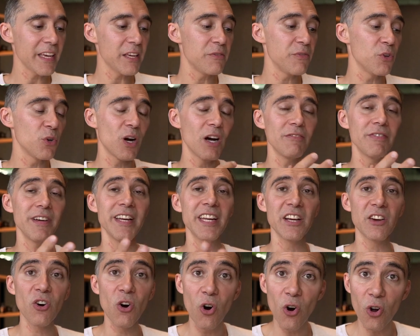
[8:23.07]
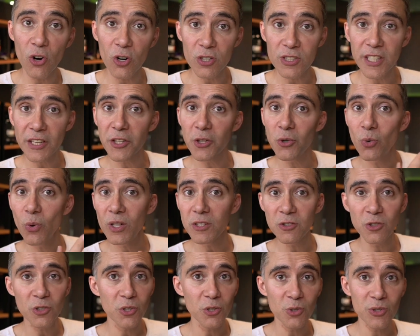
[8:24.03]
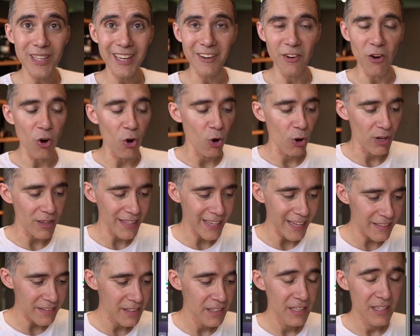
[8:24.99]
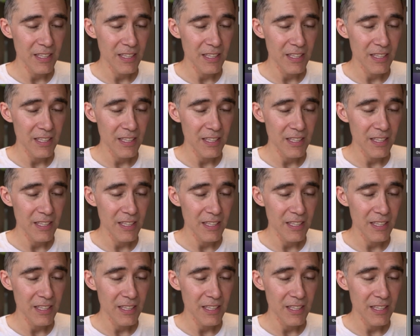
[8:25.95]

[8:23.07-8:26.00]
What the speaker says: If you have any colors that you want to use and all that.